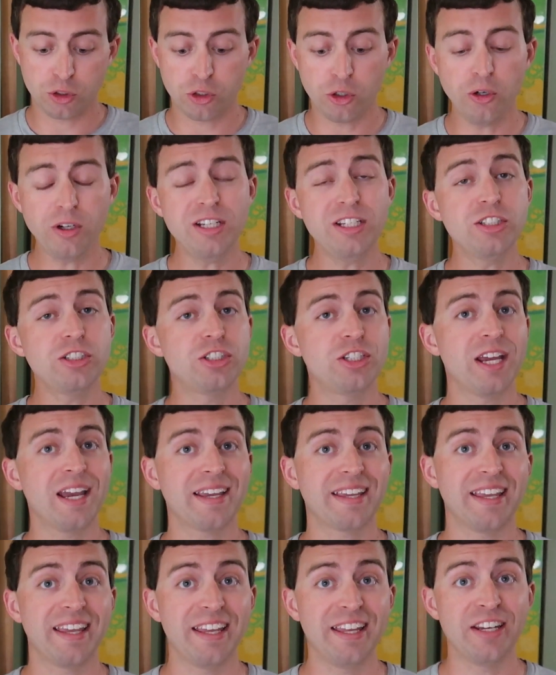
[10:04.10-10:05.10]
couldn't
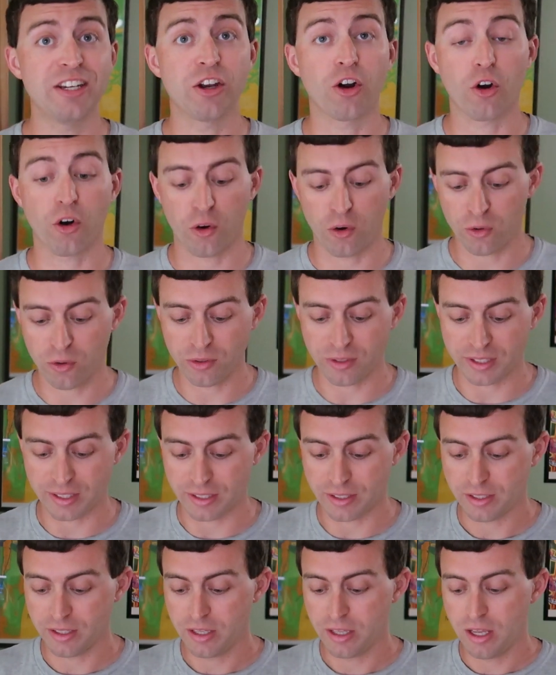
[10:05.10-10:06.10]
check in
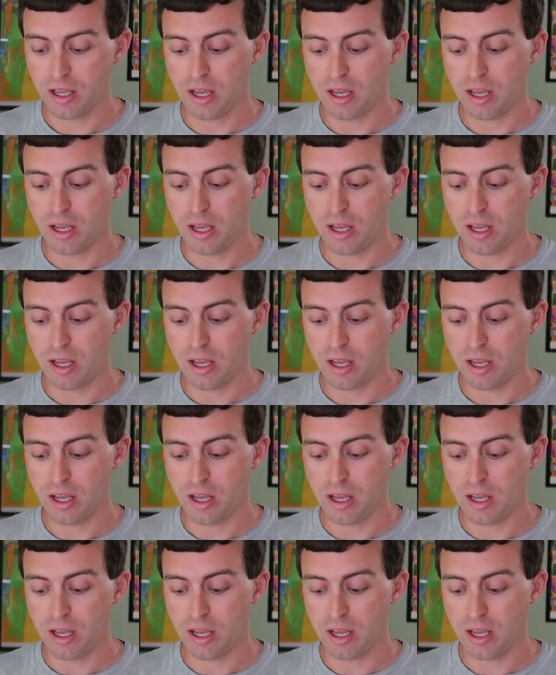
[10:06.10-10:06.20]
early.